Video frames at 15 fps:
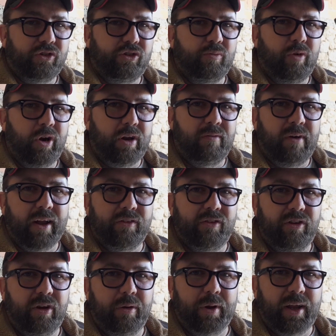some running around
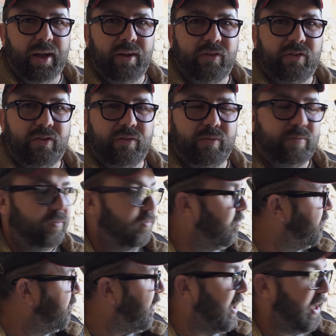to doing this,
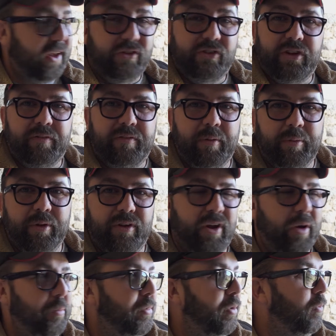taking stuff up the
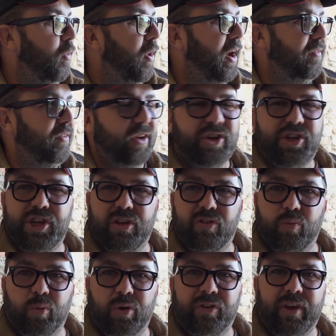dump and what have you that she
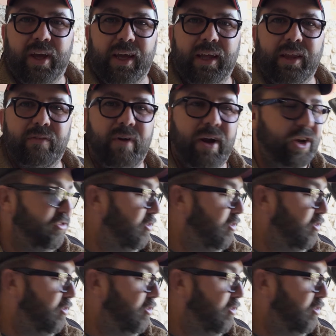doesn't want to take in the Range